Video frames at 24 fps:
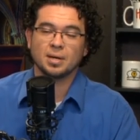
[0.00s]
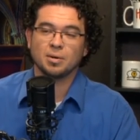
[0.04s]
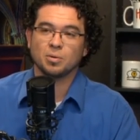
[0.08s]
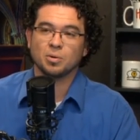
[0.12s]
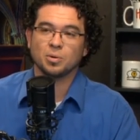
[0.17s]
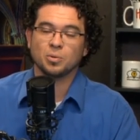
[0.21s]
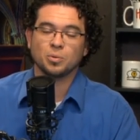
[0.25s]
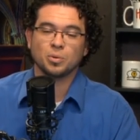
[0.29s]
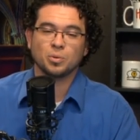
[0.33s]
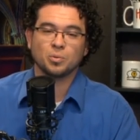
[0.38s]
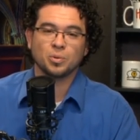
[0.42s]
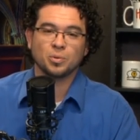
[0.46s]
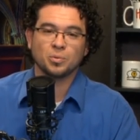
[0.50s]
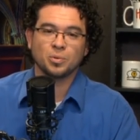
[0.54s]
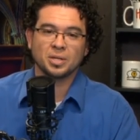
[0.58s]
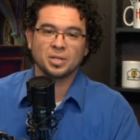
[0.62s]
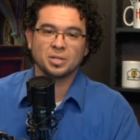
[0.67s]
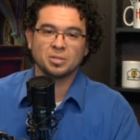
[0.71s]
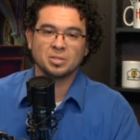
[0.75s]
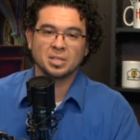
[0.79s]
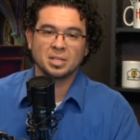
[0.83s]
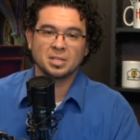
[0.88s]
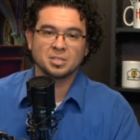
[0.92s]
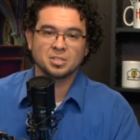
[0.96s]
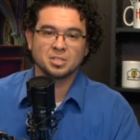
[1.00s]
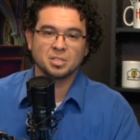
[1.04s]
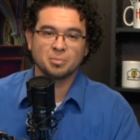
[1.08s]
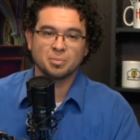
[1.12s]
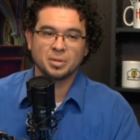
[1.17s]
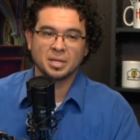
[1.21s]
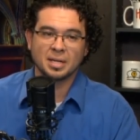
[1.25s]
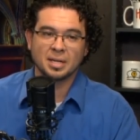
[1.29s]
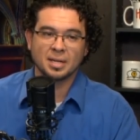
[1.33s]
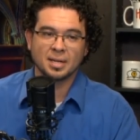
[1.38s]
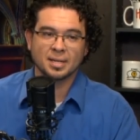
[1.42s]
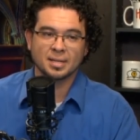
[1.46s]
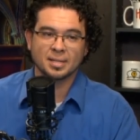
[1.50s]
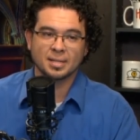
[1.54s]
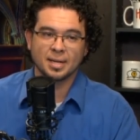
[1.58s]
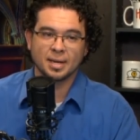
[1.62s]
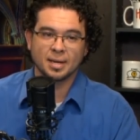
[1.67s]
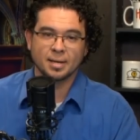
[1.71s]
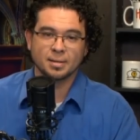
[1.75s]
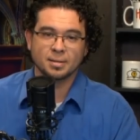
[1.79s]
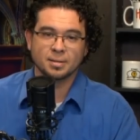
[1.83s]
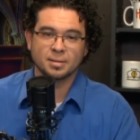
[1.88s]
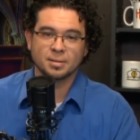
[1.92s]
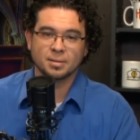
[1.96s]
What, what, what do you tell somebody like
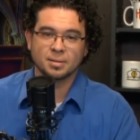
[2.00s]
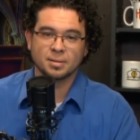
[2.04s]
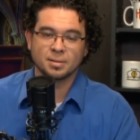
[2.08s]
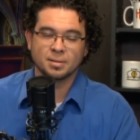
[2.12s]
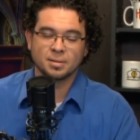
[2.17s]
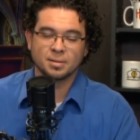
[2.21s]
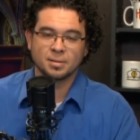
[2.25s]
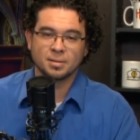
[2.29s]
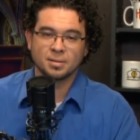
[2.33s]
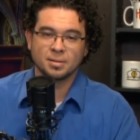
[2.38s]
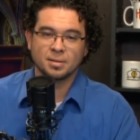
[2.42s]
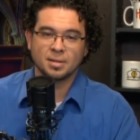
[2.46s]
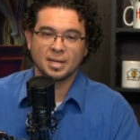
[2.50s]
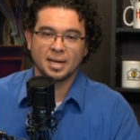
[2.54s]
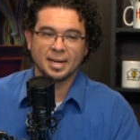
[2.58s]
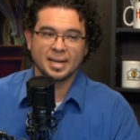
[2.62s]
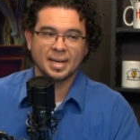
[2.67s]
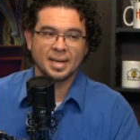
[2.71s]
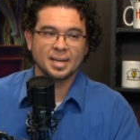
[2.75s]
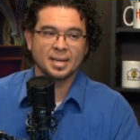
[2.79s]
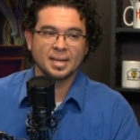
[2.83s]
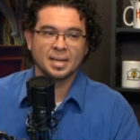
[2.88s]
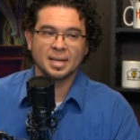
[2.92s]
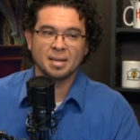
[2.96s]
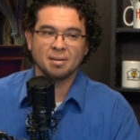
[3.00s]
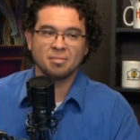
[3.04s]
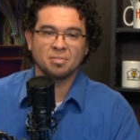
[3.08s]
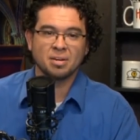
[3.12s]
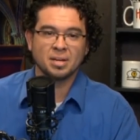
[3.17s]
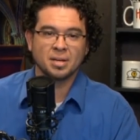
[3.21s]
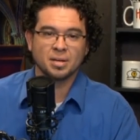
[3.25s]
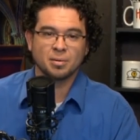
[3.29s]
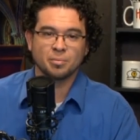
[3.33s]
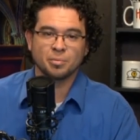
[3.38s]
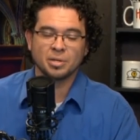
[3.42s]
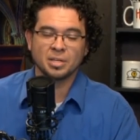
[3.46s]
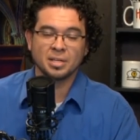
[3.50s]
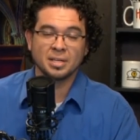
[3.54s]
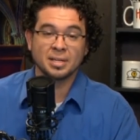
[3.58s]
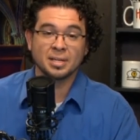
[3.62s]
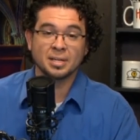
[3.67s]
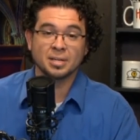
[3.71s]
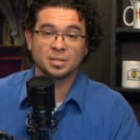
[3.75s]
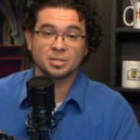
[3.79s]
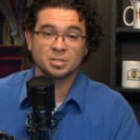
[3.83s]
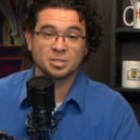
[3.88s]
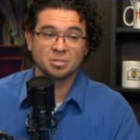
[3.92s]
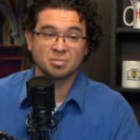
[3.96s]
that? I can't give him
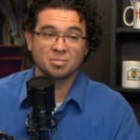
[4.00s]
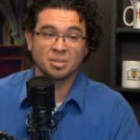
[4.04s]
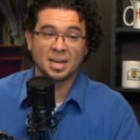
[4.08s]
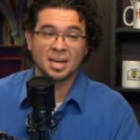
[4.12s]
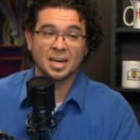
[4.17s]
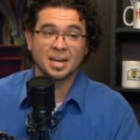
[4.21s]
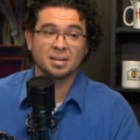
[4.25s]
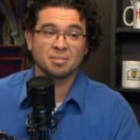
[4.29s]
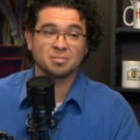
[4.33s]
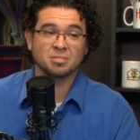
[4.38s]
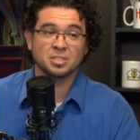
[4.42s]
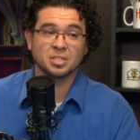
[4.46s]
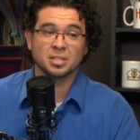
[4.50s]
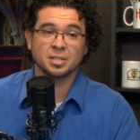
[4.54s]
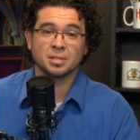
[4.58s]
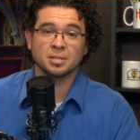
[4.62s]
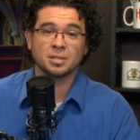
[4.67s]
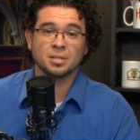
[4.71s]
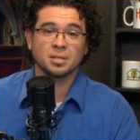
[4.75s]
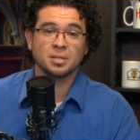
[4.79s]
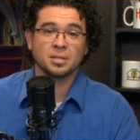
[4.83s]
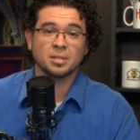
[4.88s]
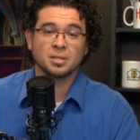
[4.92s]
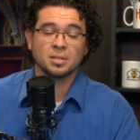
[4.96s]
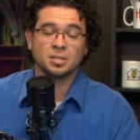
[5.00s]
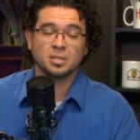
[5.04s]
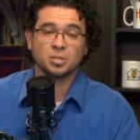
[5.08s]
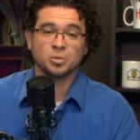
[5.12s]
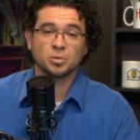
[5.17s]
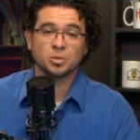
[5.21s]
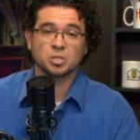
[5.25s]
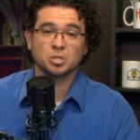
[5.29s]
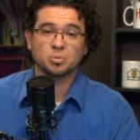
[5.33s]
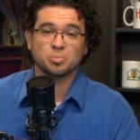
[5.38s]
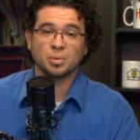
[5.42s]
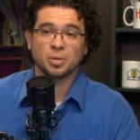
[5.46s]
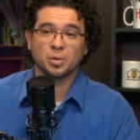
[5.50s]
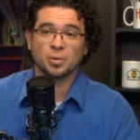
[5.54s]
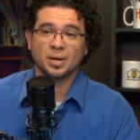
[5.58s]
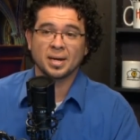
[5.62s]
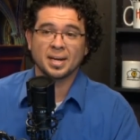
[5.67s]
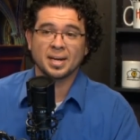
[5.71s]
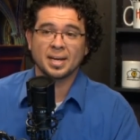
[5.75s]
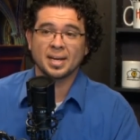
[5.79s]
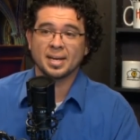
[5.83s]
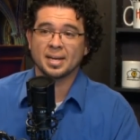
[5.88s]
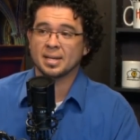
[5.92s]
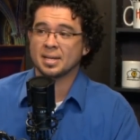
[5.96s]
years of life to, to explore.
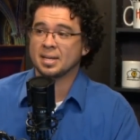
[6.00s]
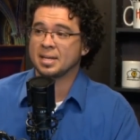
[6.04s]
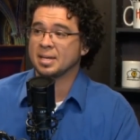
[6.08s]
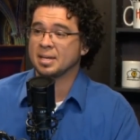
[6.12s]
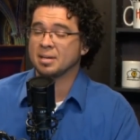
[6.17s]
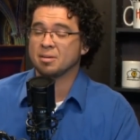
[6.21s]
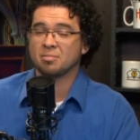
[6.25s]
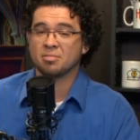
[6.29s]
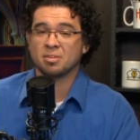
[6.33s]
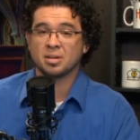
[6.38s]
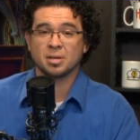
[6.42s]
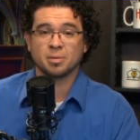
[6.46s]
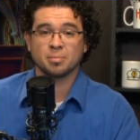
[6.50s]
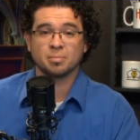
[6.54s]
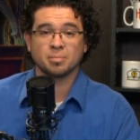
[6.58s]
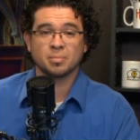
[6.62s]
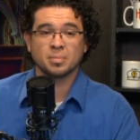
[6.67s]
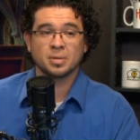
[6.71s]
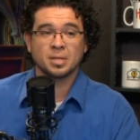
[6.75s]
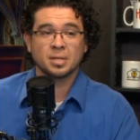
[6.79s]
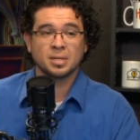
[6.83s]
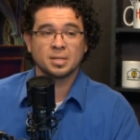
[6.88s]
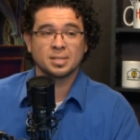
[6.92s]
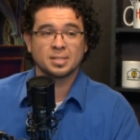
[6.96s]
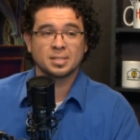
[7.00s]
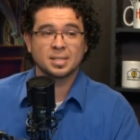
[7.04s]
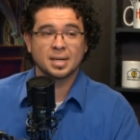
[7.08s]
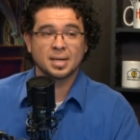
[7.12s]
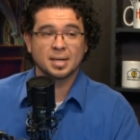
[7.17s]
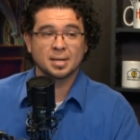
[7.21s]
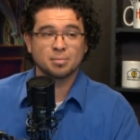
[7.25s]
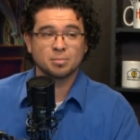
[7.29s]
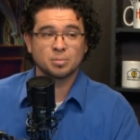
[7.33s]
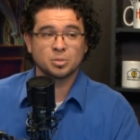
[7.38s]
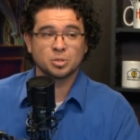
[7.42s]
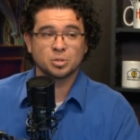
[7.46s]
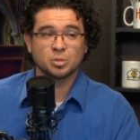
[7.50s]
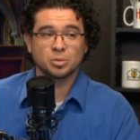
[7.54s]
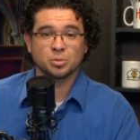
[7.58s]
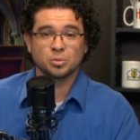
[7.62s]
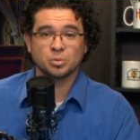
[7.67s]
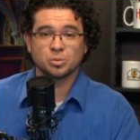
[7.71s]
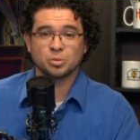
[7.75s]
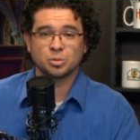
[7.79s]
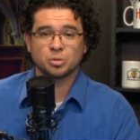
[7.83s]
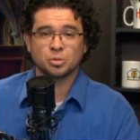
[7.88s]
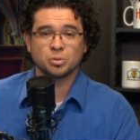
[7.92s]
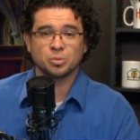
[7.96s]
I can't give him time
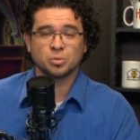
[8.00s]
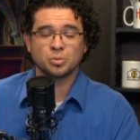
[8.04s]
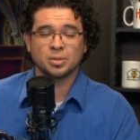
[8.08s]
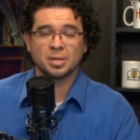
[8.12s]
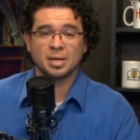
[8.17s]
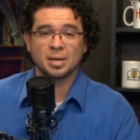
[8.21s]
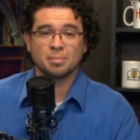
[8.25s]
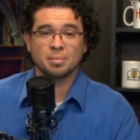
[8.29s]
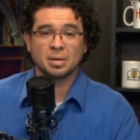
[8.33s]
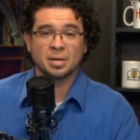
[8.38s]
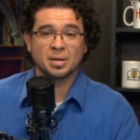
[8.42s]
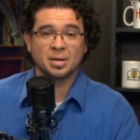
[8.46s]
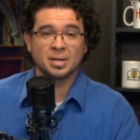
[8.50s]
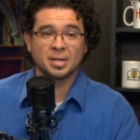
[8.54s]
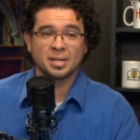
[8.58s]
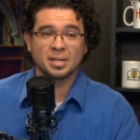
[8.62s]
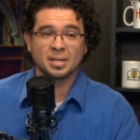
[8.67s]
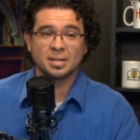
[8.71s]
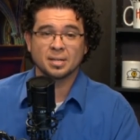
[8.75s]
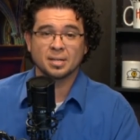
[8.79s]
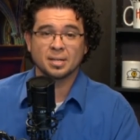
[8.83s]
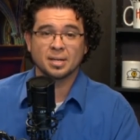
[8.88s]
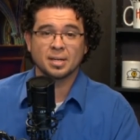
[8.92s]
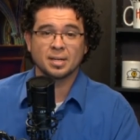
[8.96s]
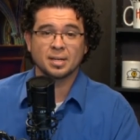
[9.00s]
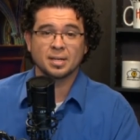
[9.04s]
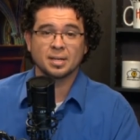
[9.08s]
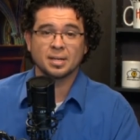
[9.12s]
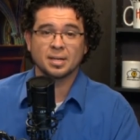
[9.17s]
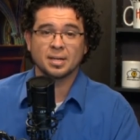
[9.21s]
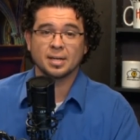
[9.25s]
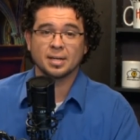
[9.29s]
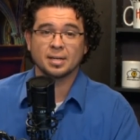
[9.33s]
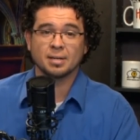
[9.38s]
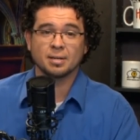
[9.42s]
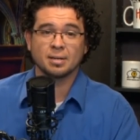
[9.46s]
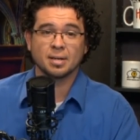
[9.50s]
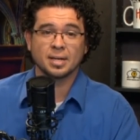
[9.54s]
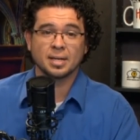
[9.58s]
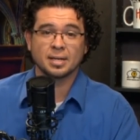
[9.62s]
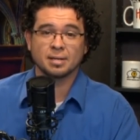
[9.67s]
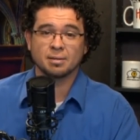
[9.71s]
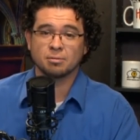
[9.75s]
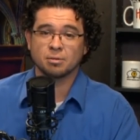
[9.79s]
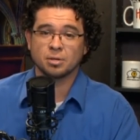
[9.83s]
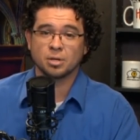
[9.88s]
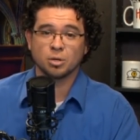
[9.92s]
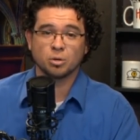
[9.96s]
to, to get married and, and, and,
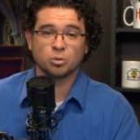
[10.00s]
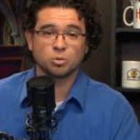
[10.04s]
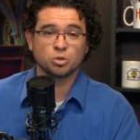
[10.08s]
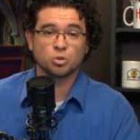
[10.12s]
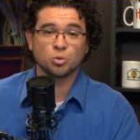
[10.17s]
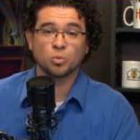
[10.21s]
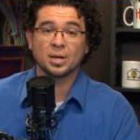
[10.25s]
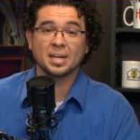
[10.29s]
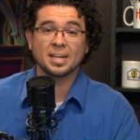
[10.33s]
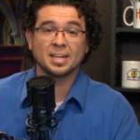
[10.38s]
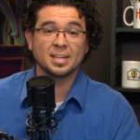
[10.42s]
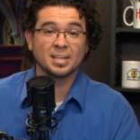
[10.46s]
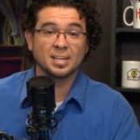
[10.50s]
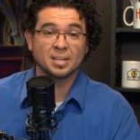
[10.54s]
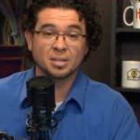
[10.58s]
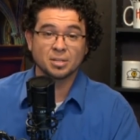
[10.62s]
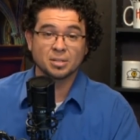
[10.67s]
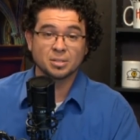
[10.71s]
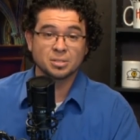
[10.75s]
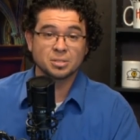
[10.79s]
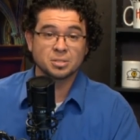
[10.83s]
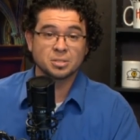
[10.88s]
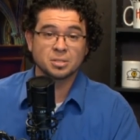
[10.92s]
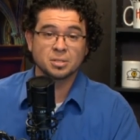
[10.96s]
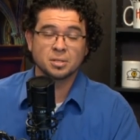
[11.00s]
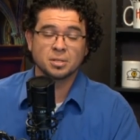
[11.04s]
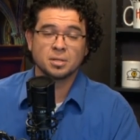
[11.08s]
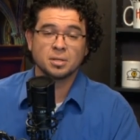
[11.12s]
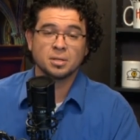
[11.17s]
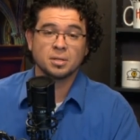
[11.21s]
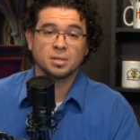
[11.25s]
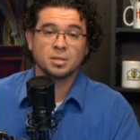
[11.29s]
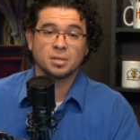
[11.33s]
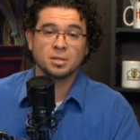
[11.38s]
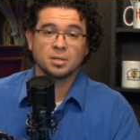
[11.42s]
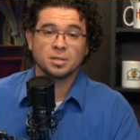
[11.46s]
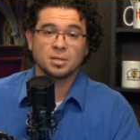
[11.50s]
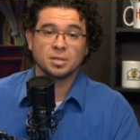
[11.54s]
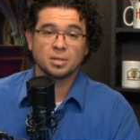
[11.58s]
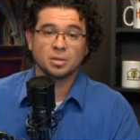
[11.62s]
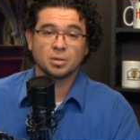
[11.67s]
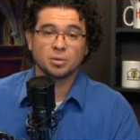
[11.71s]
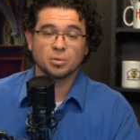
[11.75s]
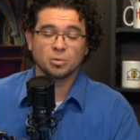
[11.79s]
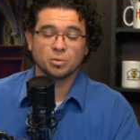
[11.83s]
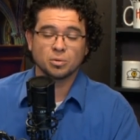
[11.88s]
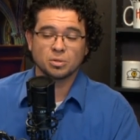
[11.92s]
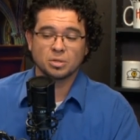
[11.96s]
and go 20 years, you
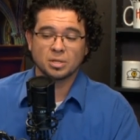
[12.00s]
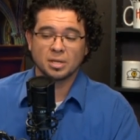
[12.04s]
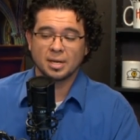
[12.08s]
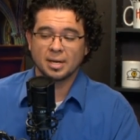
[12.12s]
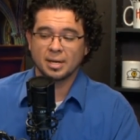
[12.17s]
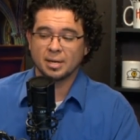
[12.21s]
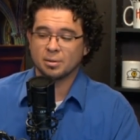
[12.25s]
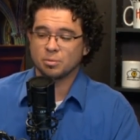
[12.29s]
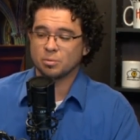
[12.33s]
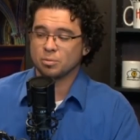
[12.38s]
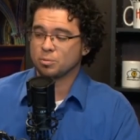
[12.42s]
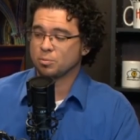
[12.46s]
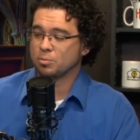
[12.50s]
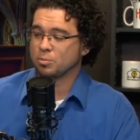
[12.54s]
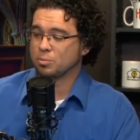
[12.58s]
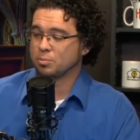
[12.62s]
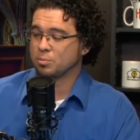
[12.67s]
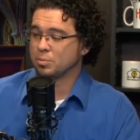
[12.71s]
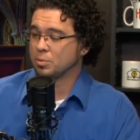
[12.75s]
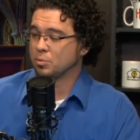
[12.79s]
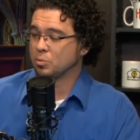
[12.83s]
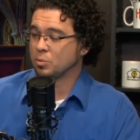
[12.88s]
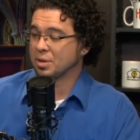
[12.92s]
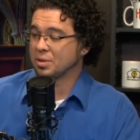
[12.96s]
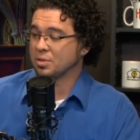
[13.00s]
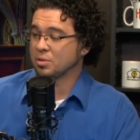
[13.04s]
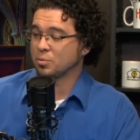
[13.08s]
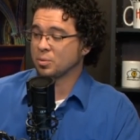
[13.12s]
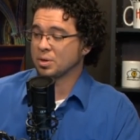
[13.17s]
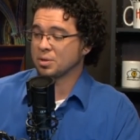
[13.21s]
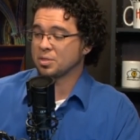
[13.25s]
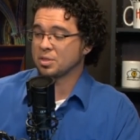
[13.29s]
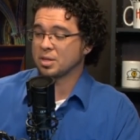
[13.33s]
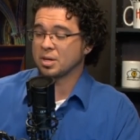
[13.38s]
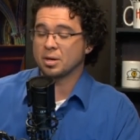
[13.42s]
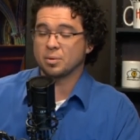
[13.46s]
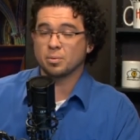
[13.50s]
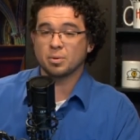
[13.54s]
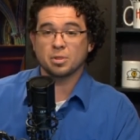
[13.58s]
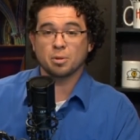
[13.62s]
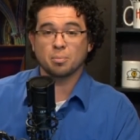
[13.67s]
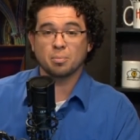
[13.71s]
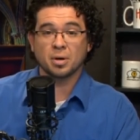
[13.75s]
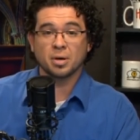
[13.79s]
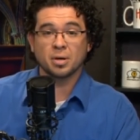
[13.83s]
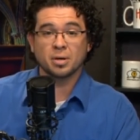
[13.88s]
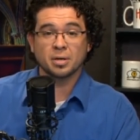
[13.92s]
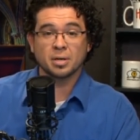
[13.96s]
know, uh, with, with, a, with
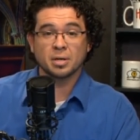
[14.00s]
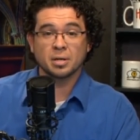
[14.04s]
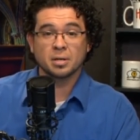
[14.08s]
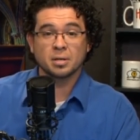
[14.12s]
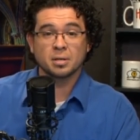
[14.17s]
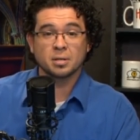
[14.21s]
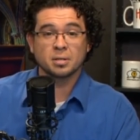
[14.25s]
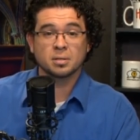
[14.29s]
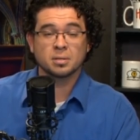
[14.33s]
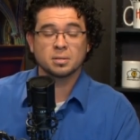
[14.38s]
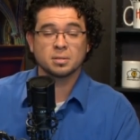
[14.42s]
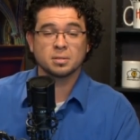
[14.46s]
a partner.